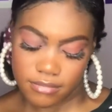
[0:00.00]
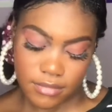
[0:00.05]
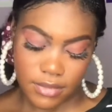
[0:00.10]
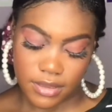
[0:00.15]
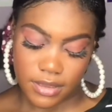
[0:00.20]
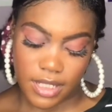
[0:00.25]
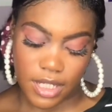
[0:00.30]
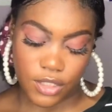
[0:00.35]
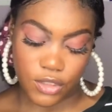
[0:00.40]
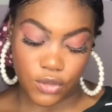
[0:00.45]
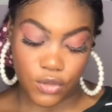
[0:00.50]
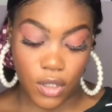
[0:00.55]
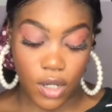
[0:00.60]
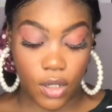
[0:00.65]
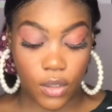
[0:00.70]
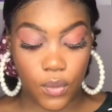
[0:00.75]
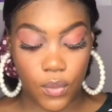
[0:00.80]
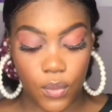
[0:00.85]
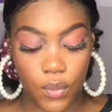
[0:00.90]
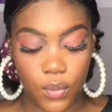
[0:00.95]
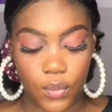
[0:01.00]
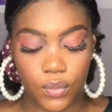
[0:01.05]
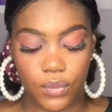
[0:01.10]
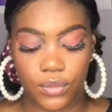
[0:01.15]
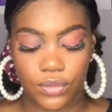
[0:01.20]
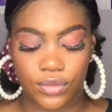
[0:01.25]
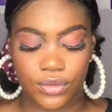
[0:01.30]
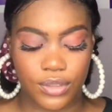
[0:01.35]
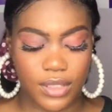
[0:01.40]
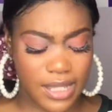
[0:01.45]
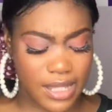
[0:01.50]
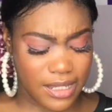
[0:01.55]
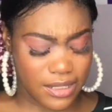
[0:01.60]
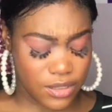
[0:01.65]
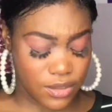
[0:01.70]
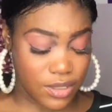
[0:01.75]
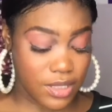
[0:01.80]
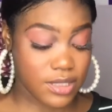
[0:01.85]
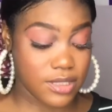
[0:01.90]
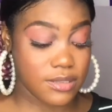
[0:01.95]
That you are cool. You
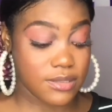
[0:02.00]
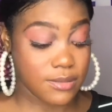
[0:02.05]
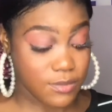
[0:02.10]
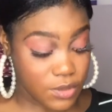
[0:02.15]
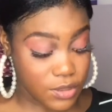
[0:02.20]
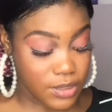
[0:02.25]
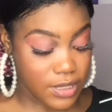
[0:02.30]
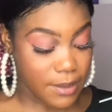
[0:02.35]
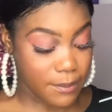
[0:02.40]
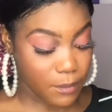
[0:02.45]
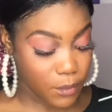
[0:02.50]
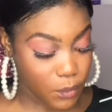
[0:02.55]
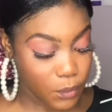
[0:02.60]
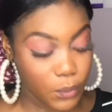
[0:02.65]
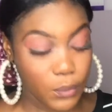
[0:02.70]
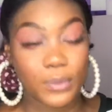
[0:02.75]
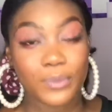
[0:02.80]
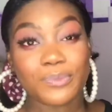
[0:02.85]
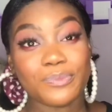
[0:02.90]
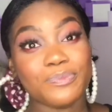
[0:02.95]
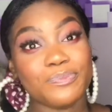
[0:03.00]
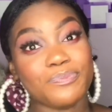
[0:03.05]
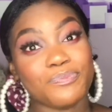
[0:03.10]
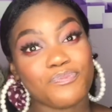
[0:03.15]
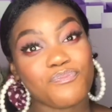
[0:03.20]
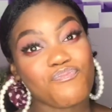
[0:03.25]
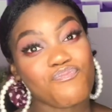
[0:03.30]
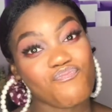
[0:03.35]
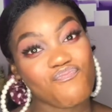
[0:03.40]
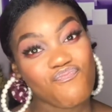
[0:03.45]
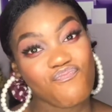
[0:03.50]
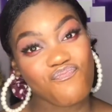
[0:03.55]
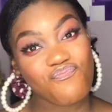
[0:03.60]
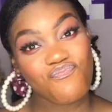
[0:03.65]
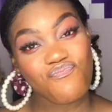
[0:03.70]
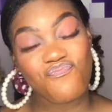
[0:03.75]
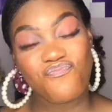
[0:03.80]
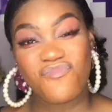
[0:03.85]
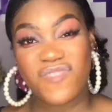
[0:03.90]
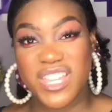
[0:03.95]
had an assumption I'm cool.
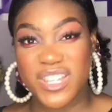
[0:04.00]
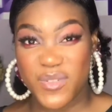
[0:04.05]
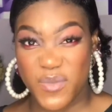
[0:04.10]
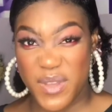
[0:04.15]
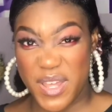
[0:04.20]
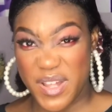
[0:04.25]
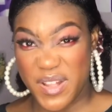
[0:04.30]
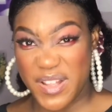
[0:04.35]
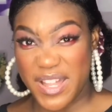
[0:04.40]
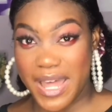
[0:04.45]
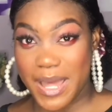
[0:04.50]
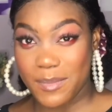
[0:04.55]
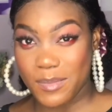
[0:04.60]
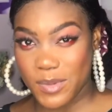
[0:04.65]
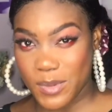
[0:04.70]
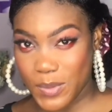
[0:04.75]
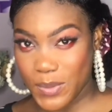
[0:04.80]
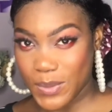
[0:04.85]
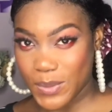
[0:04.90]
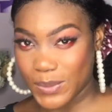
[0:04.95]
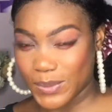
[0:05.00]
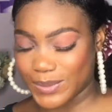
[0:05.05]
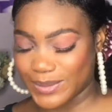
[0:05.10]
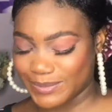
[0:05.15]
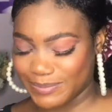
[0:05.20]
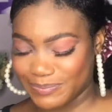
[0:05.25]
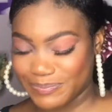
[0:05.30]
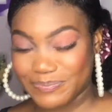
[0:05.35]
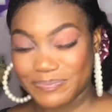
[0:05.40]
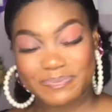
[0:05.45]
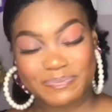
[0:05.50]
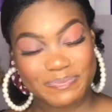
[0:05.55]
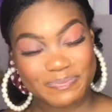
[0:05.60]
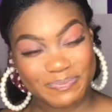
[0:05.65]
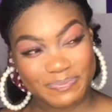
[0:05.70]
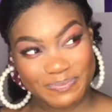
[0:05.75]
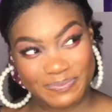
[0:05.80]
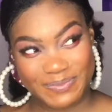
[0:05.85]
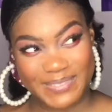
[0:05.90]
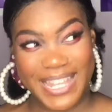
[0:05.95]
Well, I'm cool.
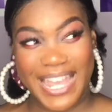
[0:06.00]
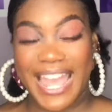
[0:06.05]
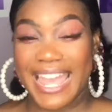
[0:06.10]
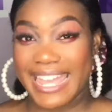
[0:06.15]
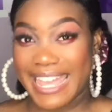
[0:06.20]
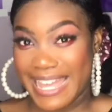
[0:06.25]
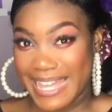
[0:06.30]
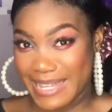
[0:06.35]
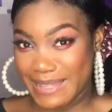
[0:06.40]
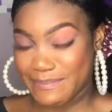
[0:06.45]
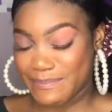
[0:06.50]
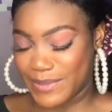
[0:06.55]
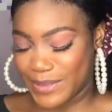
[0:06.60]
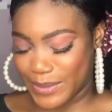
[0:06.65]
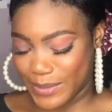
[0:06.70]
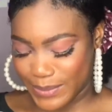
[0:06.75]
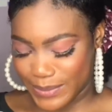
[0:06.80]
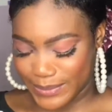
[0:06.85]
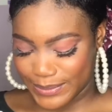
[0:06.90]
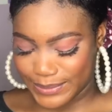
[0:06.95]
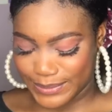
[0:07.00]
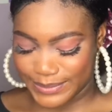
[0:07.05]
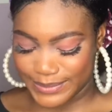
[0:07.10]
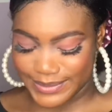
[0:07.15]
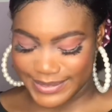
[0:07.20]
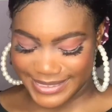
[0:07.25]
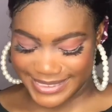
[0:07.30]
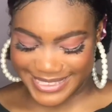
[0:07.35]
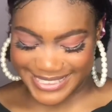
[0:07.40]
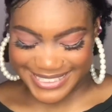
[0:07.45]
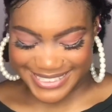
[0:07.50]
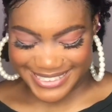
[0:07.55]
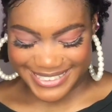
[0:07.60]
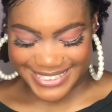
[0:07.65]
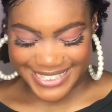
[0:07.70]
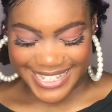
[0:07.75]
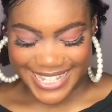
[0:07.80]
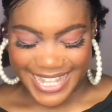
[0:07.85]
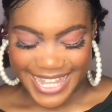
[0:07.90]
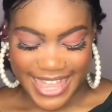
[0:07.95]
I can be cool.
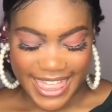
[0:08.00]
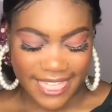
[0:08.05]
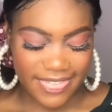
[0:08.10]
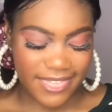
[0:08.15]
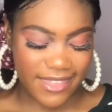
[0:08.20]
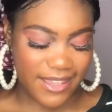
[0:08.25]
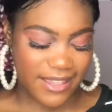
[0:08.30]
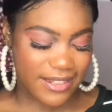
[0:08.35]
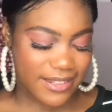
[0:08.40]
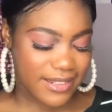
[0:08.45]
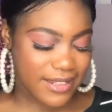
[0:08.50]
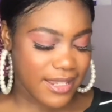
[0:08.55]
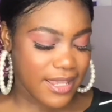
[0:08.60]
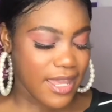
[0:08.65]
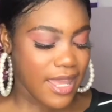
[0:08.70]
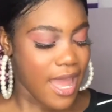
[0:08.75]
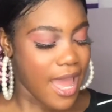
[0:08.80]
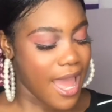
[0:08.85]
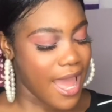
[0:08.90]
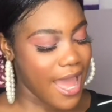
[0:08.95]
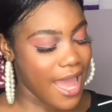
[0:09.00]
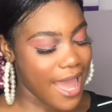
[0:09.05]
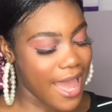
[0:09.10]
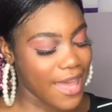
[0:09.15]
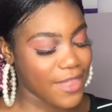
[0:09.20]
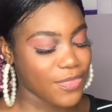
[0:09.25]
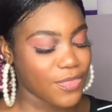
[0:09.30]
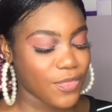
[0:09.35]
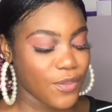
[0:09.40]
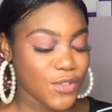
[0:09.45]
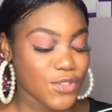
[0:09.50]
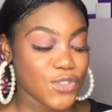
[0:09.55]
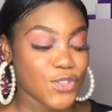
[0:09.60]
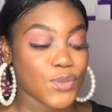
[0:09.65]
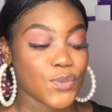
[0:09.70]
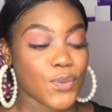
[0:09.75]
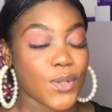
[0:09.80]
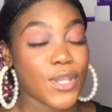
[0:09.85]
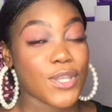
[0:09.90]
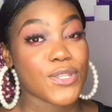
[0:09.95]
Then I thought you were
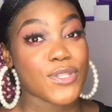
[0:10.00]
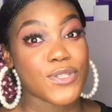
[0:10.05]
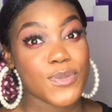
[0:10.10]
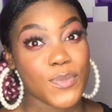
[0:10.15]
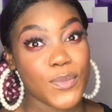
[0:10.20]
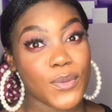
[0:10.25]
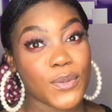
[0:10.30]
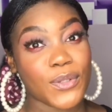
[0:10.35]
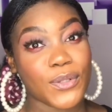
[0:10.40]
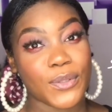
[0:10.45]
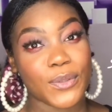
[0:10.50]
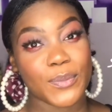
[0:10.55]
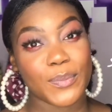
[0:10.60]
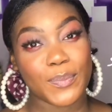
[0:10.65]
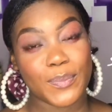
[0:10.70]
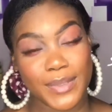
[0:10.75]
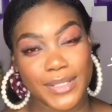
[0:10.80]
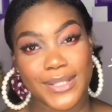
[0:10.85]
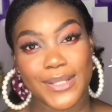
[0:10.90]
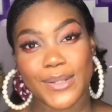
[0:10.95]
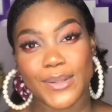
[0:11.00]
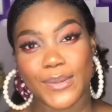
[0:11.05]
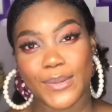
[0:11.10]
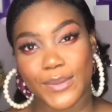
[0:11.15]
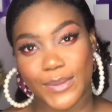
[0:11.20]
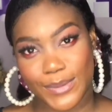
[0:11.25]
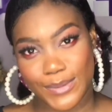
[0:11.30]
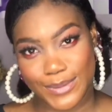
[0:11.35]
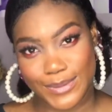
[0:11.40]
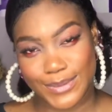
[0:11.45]
a small girl, big god.